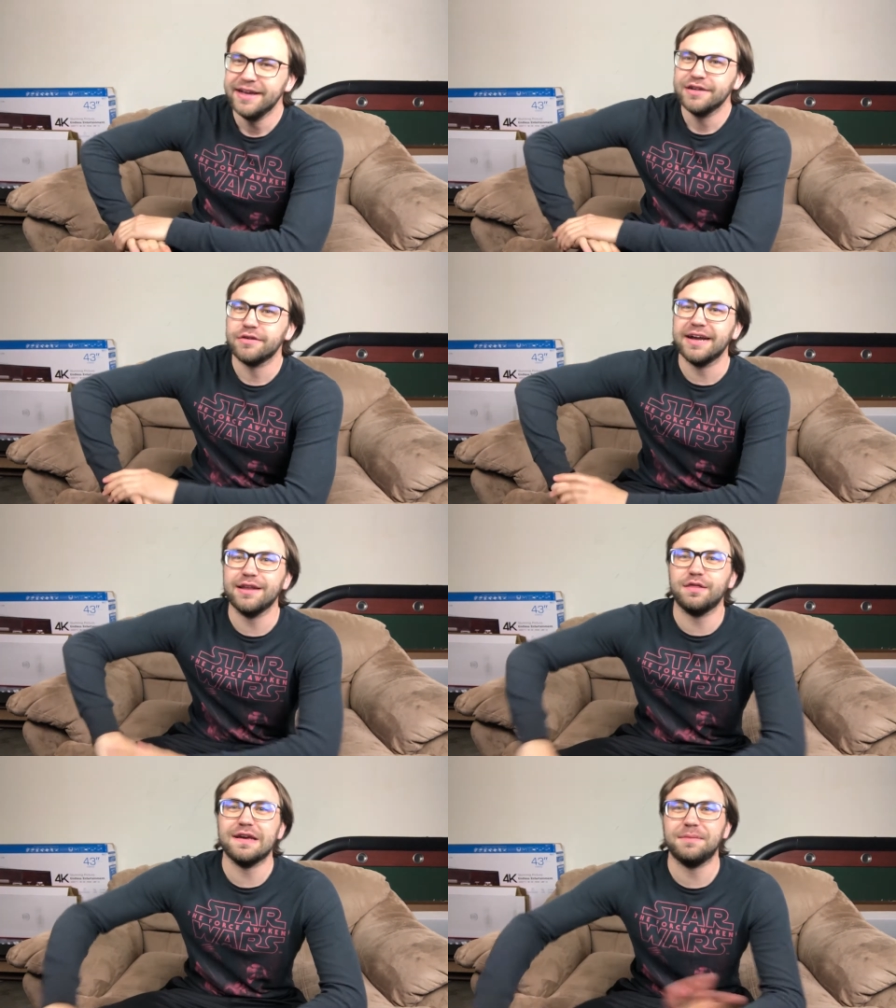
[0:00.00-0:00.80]
So I got
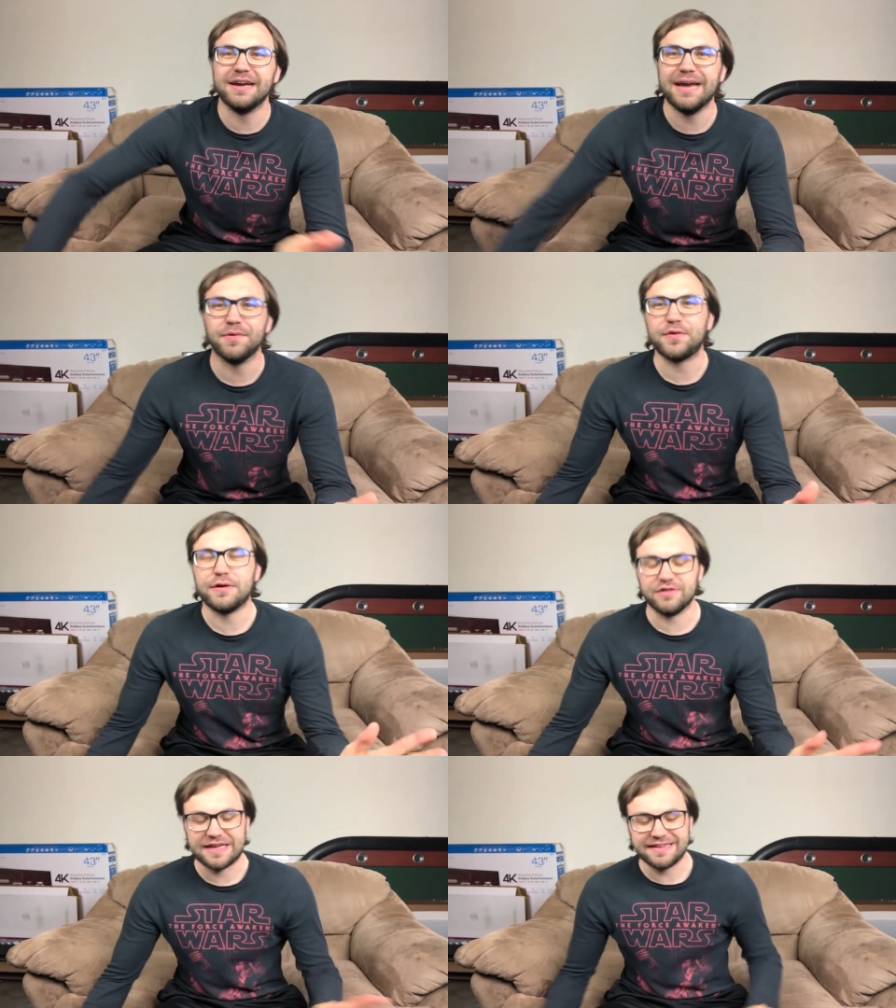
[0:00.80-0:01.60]
to think about Game of
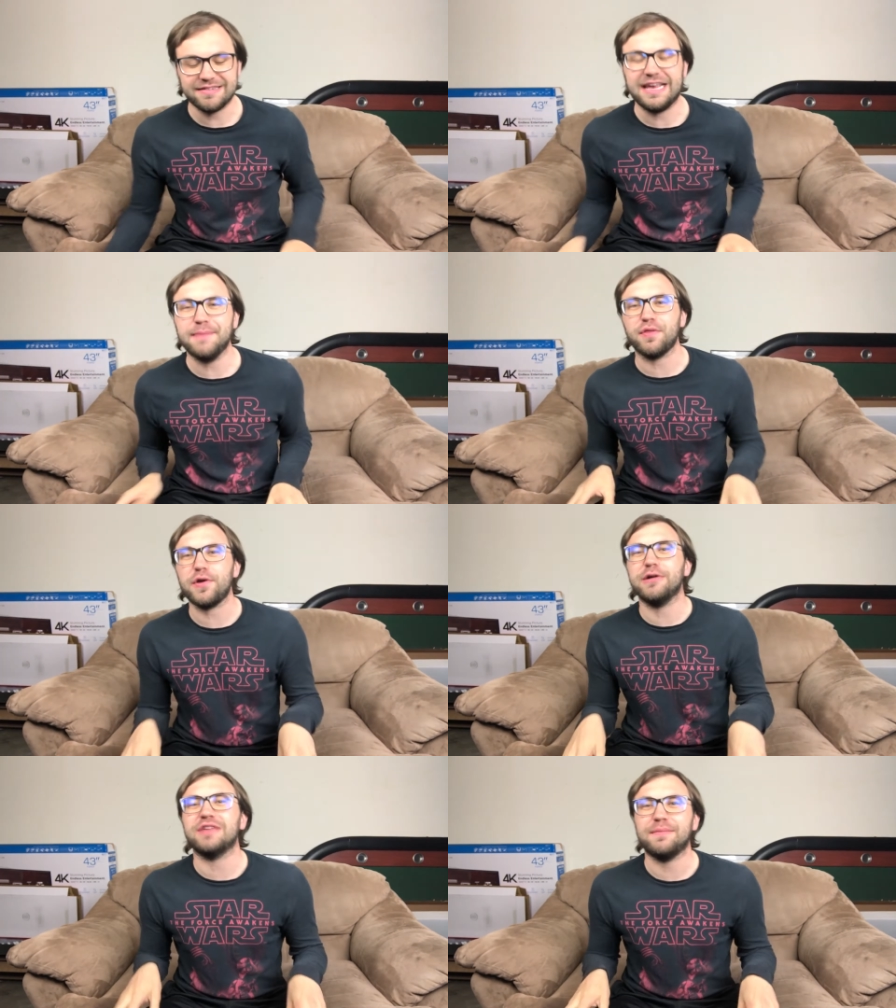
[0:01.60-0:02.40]
Thrones again. This is Game of
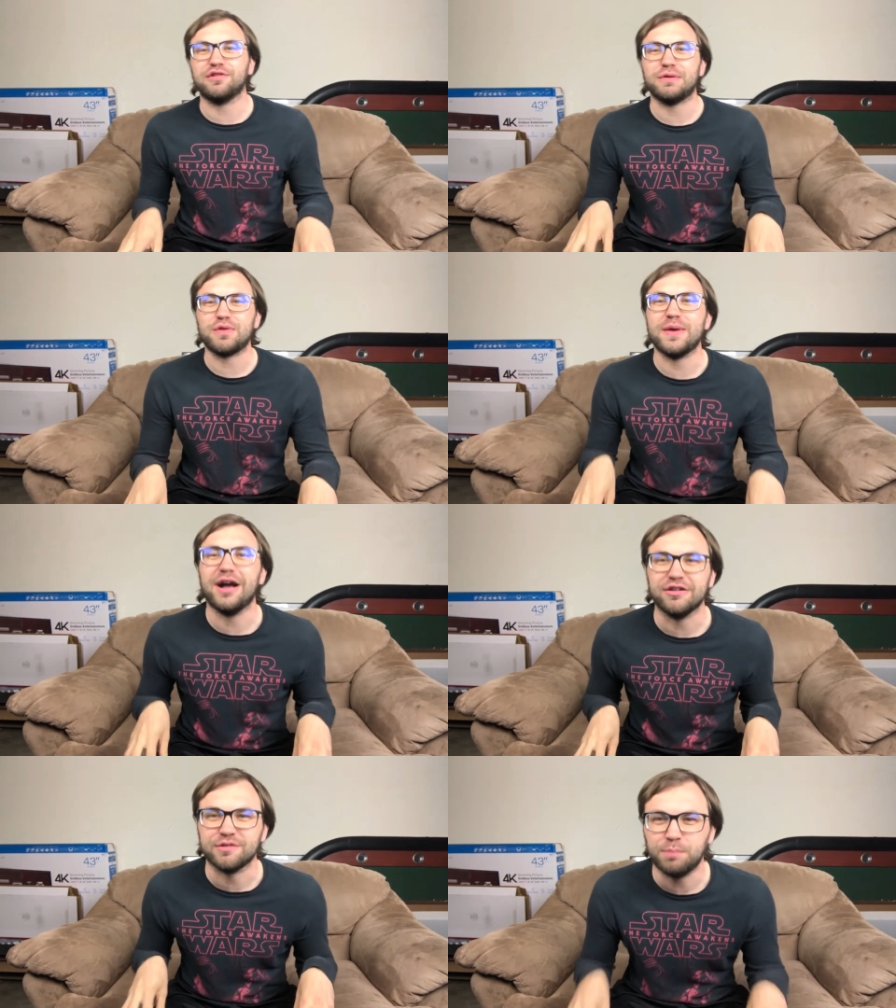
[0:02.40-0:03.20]
Thrones, Episode 3.
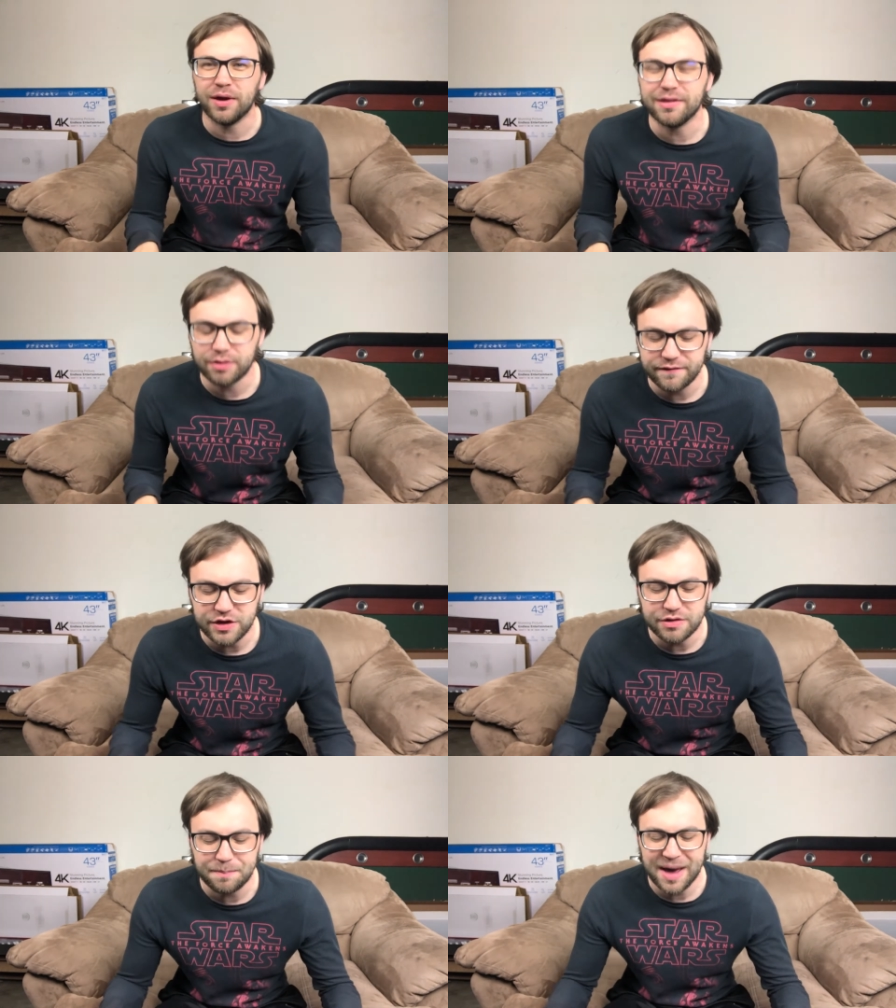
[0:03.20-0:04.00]
I'll spoiler
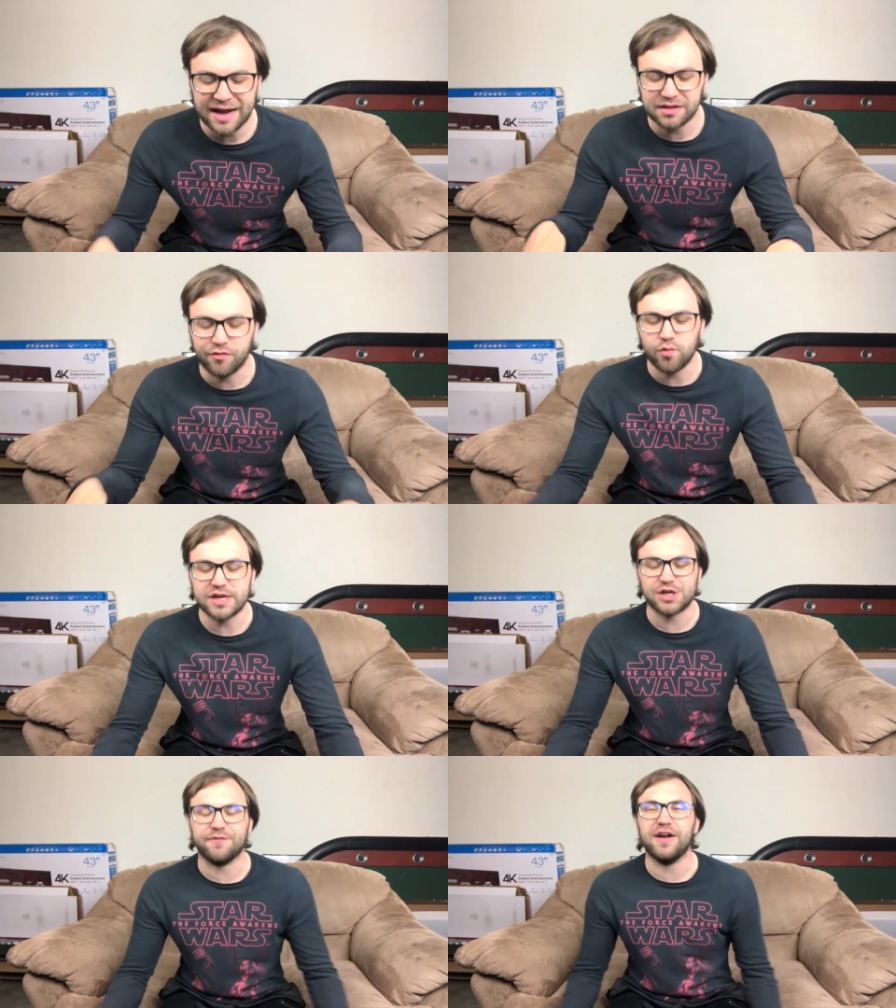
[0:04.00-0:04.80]
review The Battle of
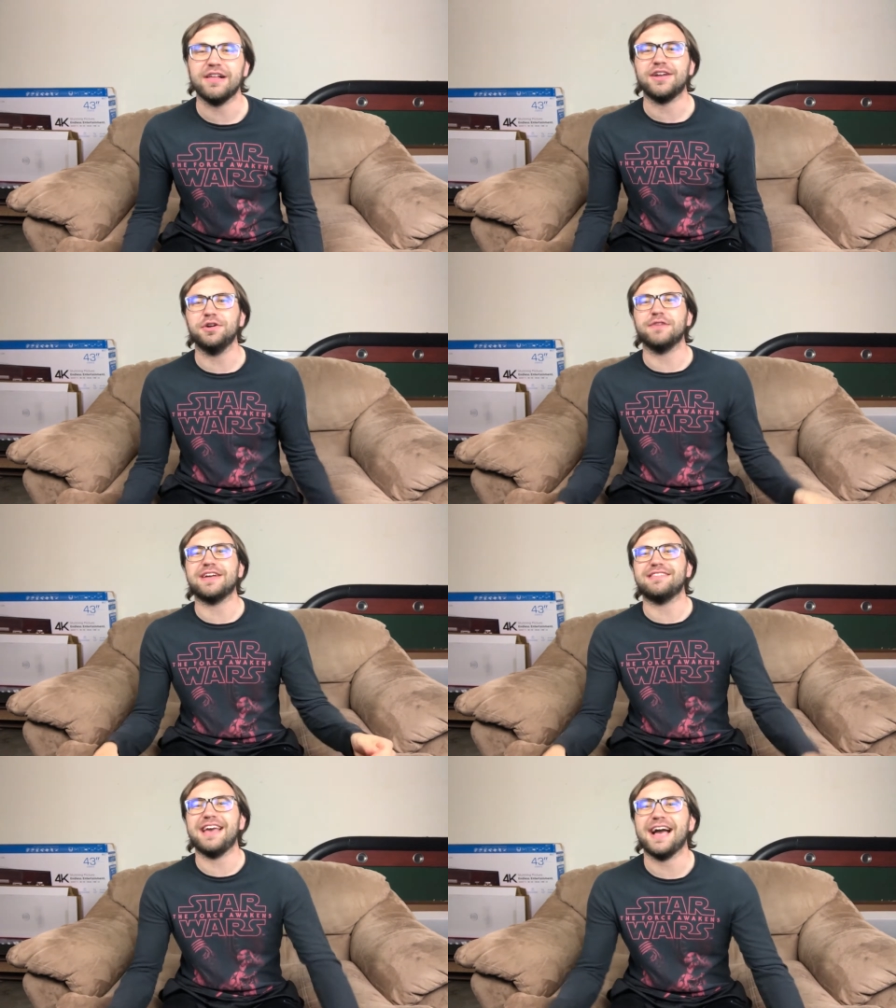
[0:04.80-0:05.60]
Winterfell. I don't know if
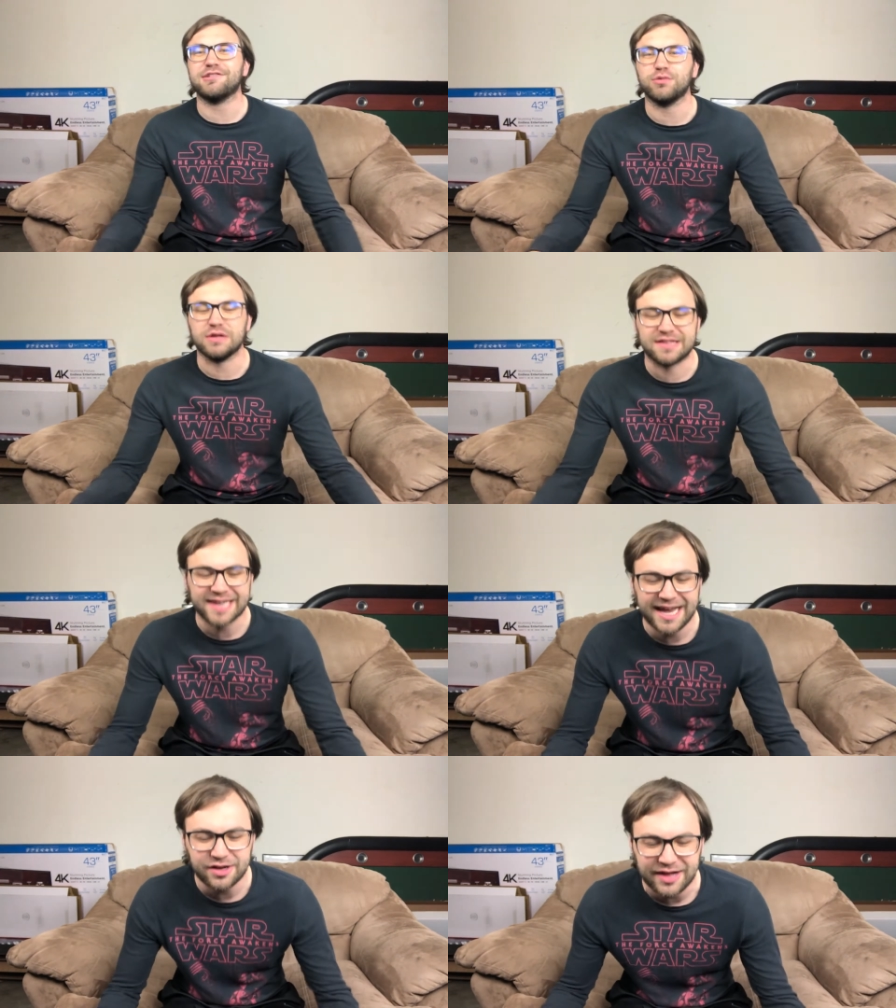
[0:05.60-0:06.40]
that's the actual
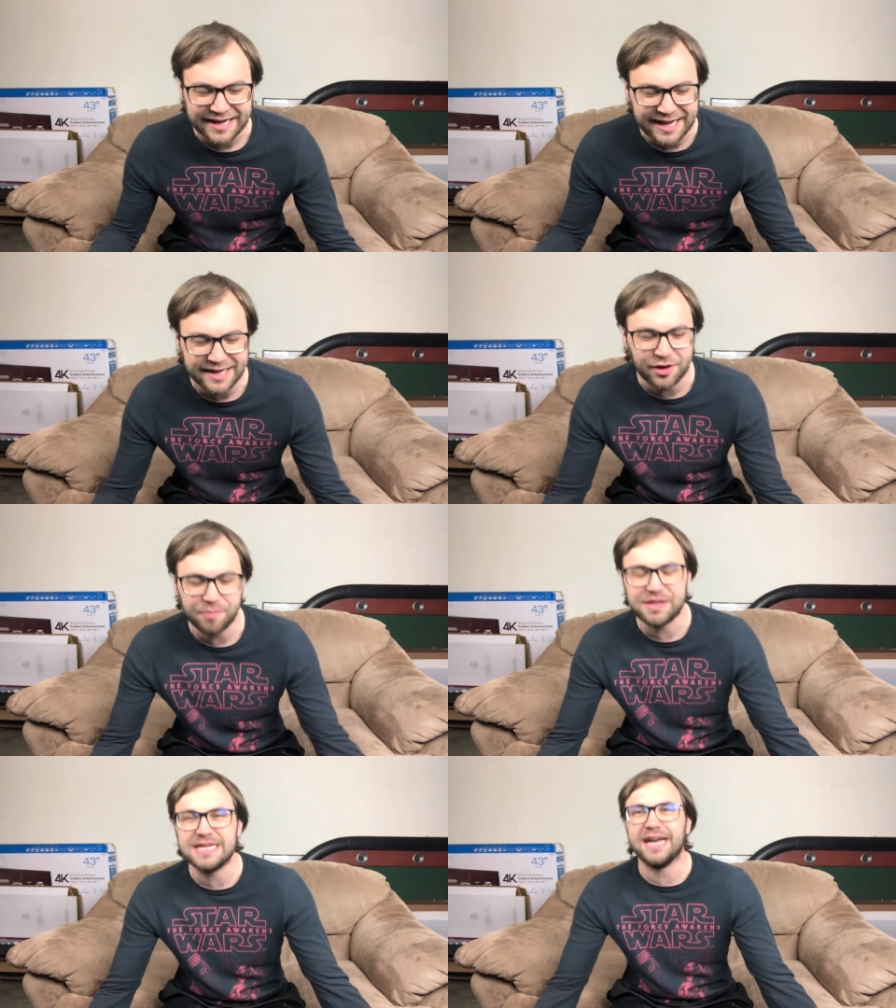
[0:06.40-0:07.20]
title. I kind of
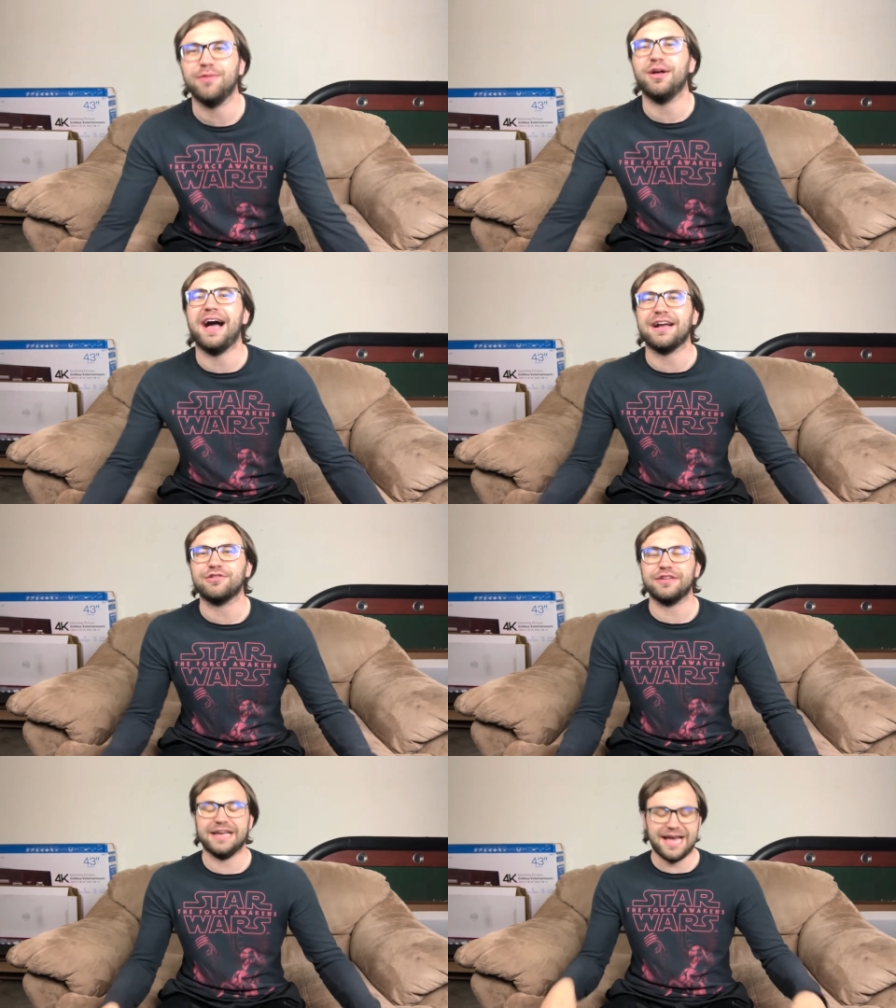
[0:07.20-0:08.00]
hope the title will
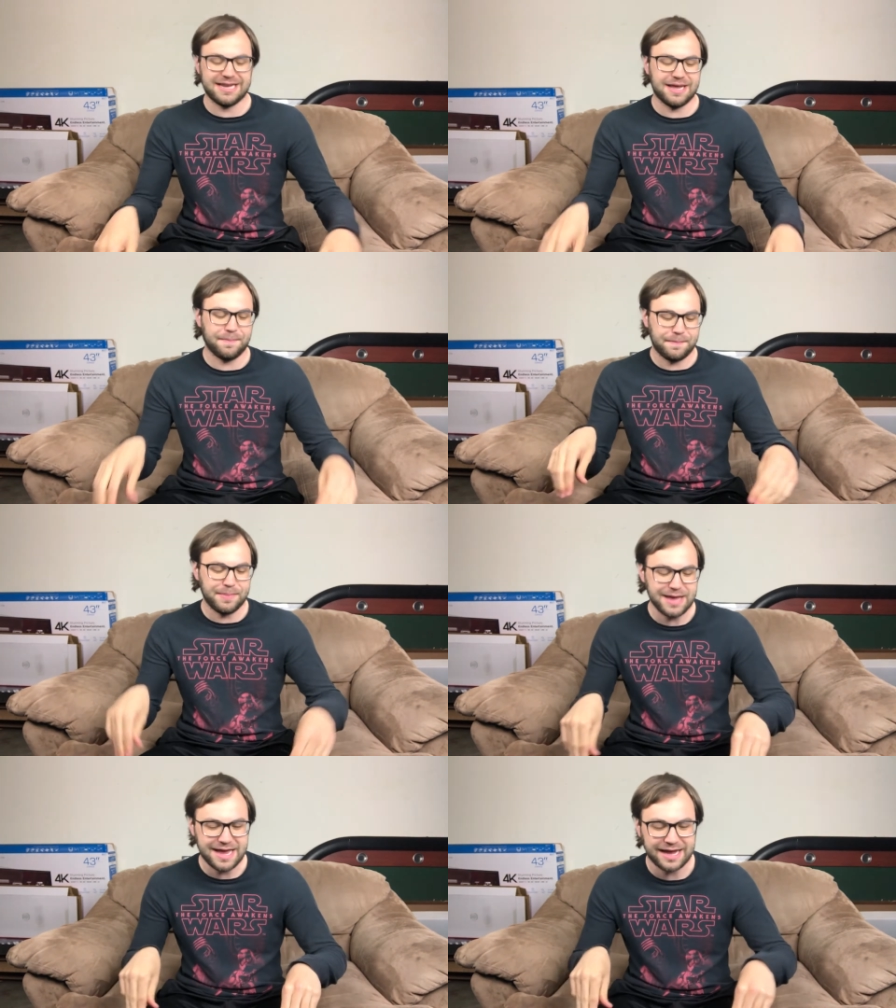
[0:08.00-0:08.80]
actually end up
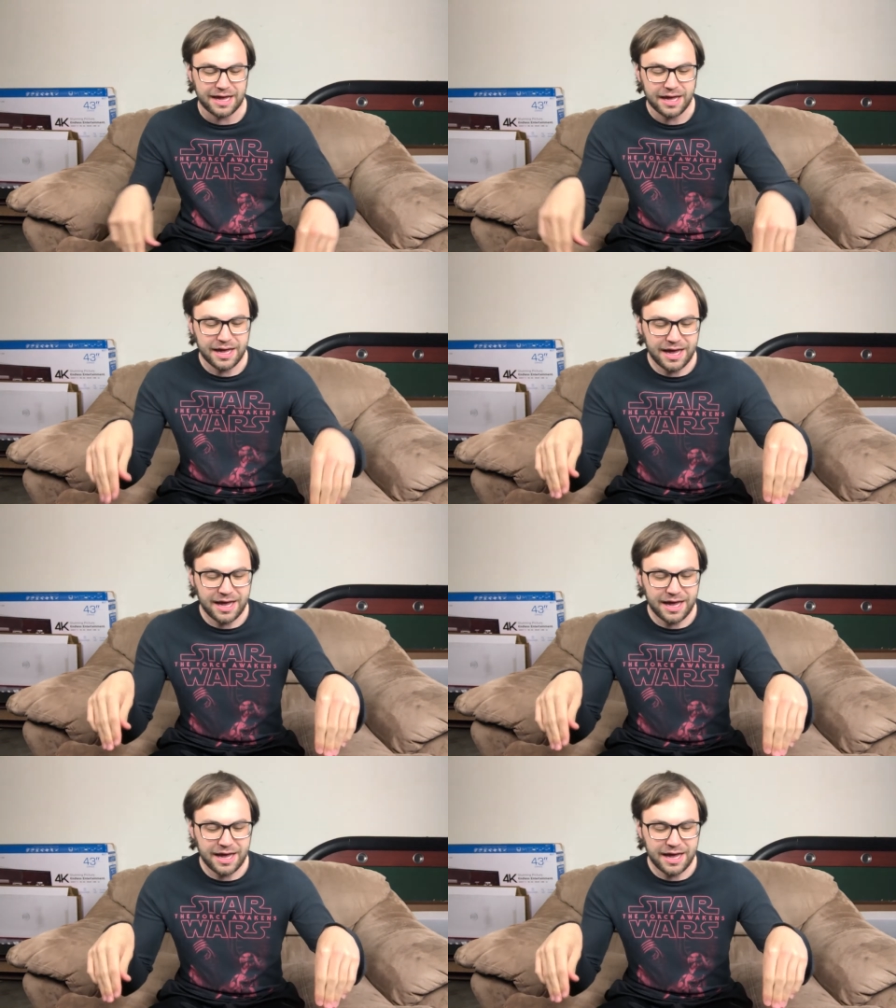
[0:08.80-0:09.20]
being